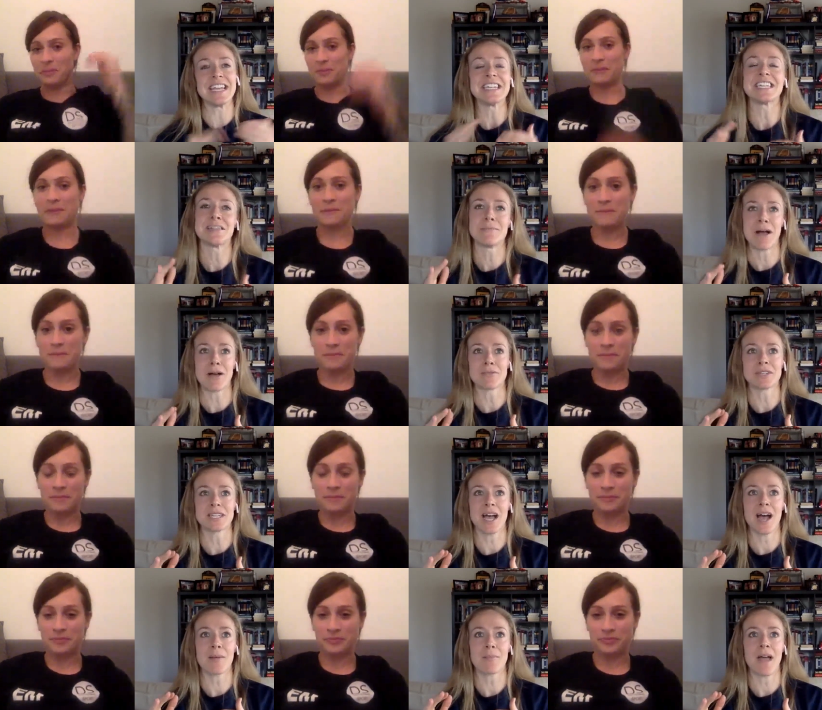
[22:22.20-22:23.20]
Speaker 1: get to the
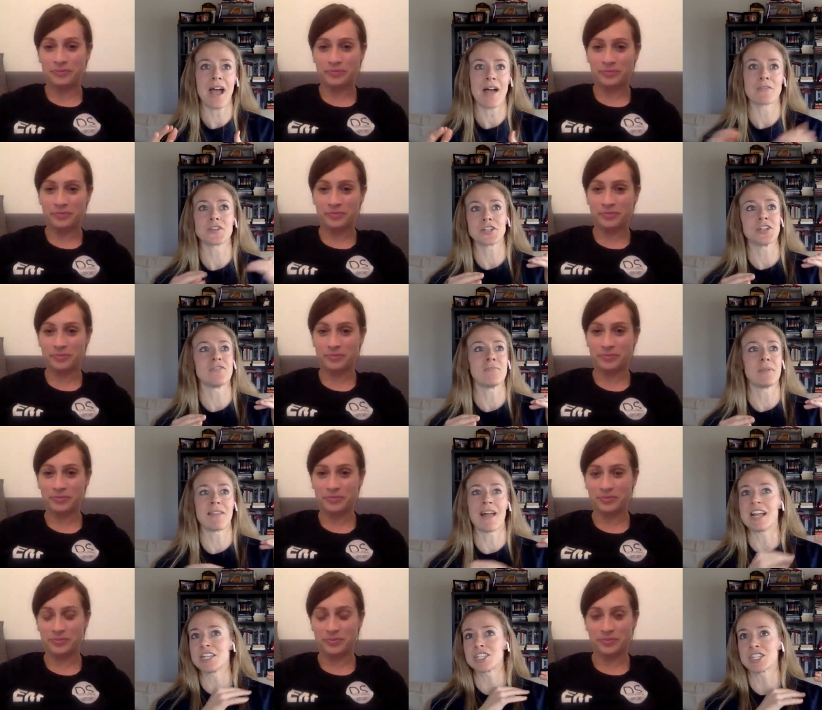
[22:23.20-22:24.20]
mountaintop after you've been
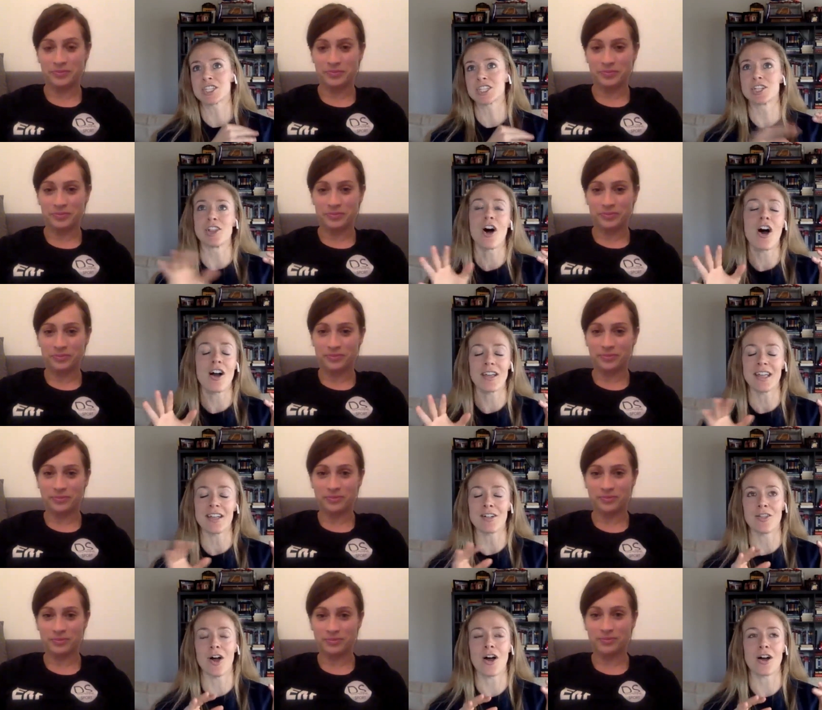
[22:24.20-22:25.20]
like
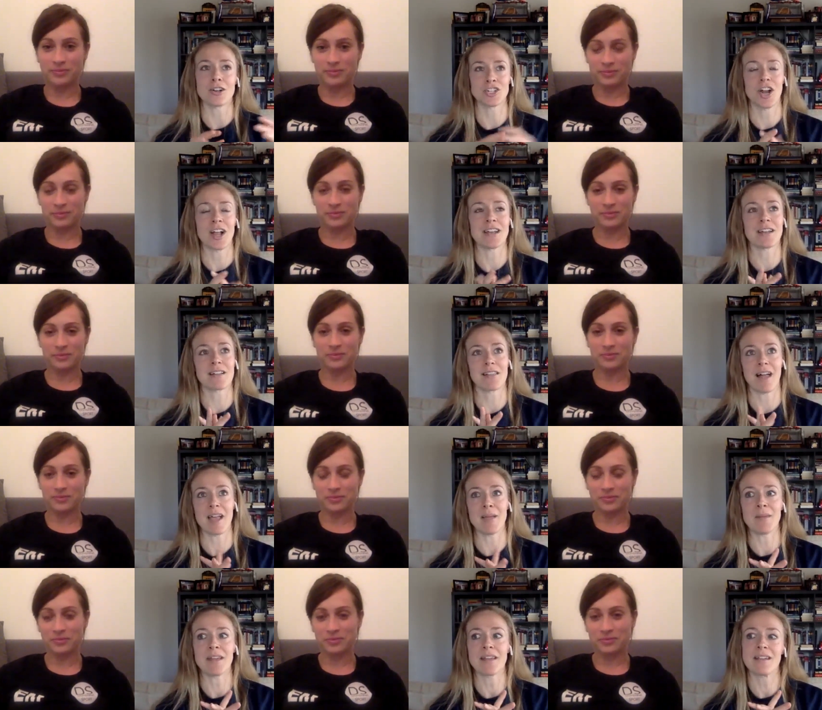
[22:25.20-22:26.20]
slogging along trying to
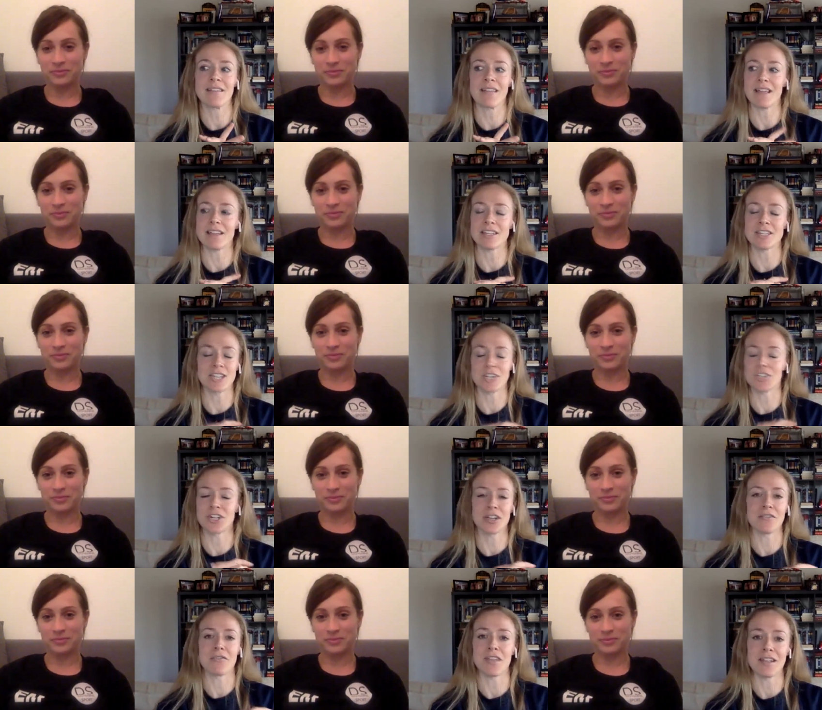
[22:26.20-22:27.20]
climb it, like it's such
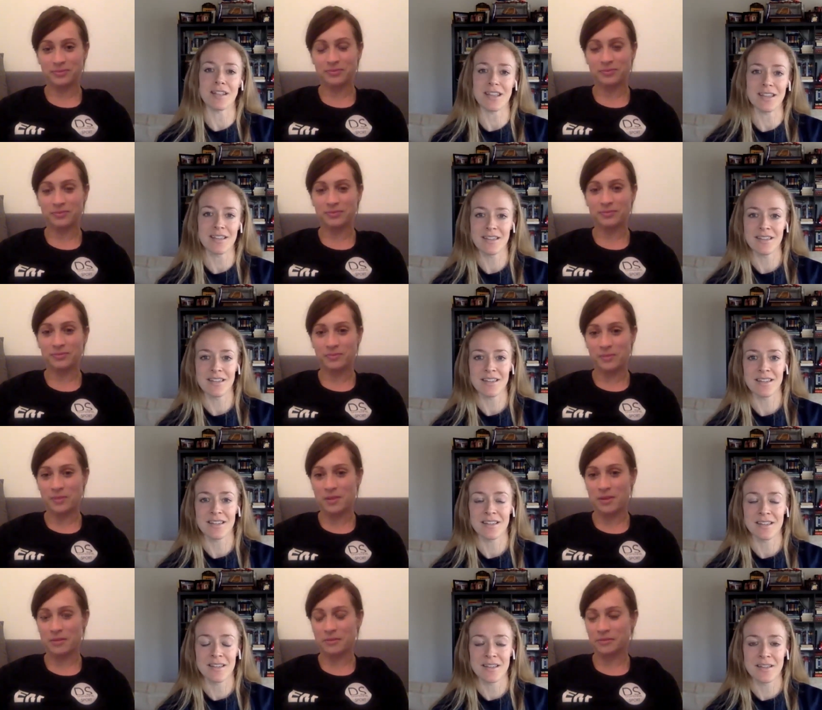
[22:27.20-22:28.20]
a good feeling.
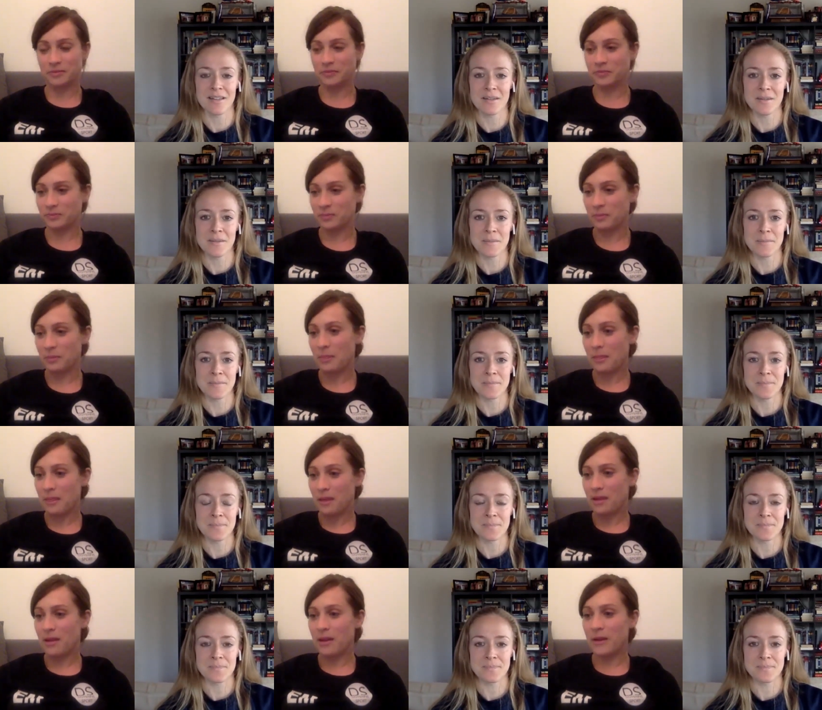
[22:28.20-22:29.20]
Speaker 2: Yeah.
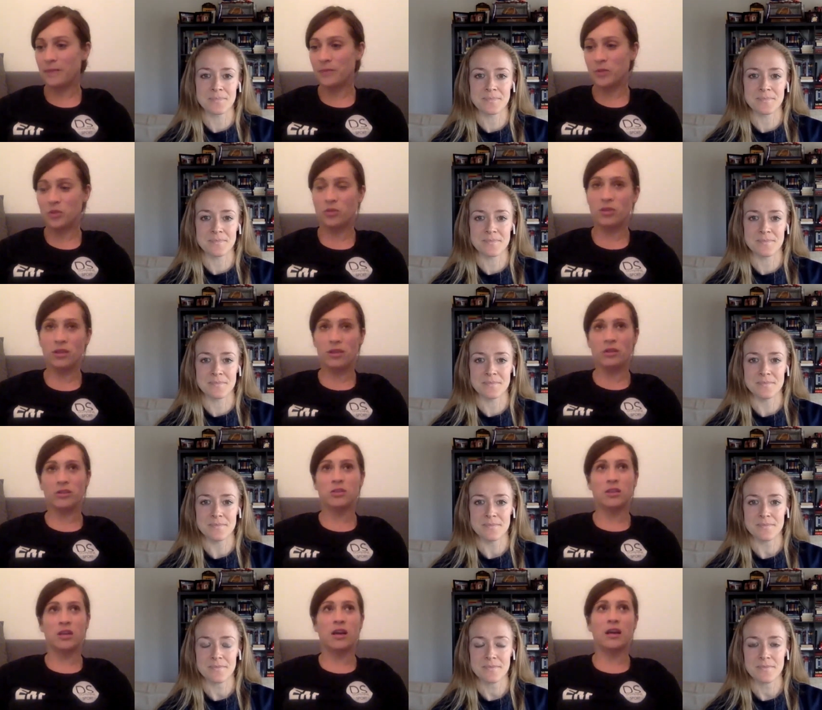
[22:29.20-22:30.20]
Um, do you think
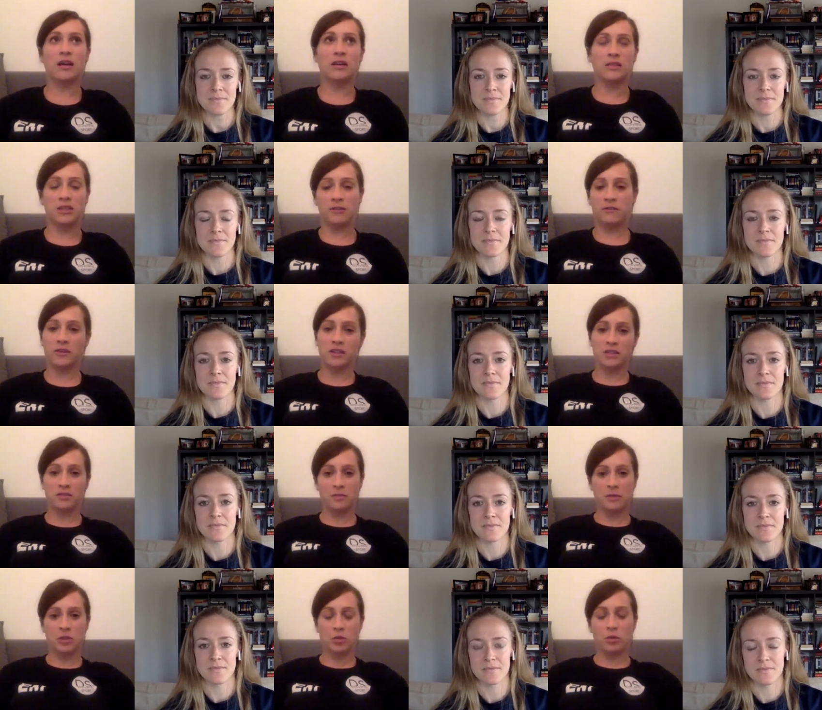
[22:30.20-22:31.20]
there's a
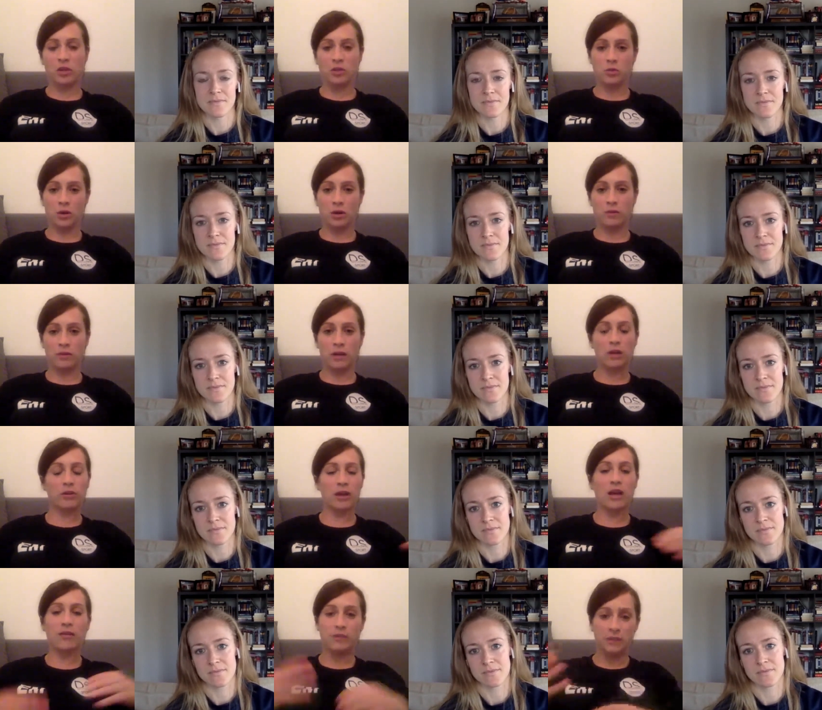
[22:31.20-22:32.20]
difference from the 2012?
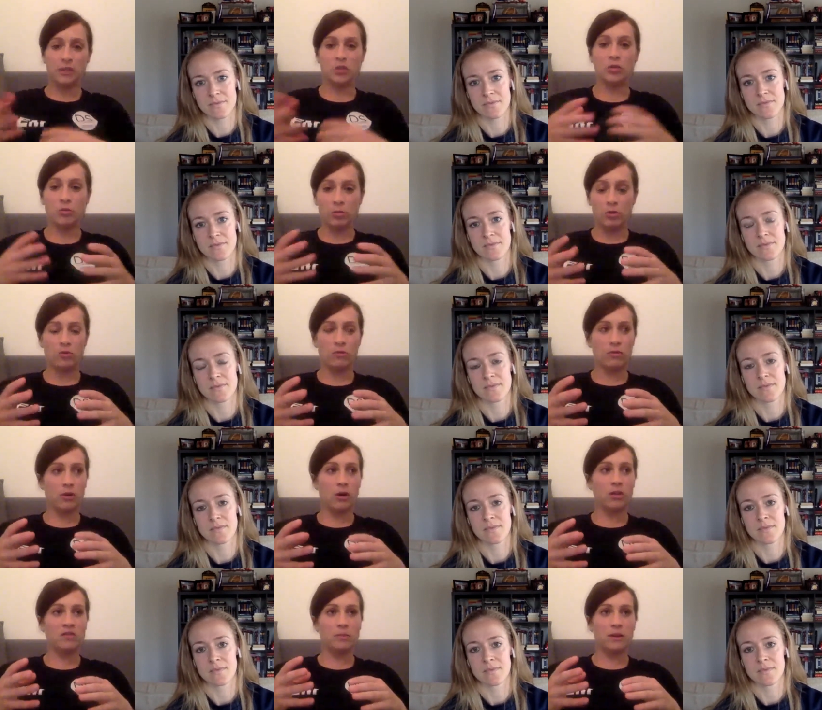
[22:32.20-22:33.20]
Okay, obviously you were more
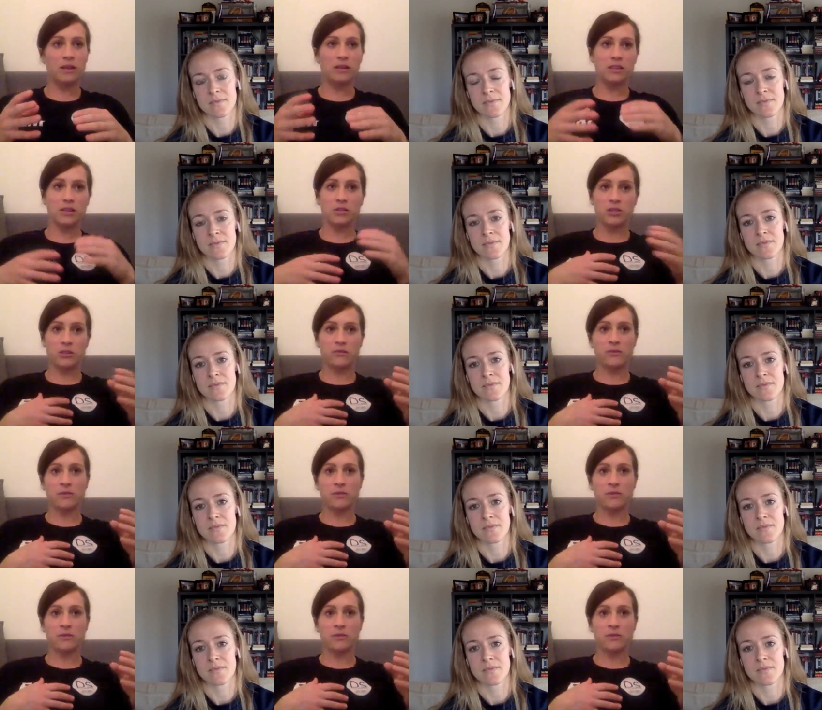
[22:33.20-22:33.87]
involved, but is there a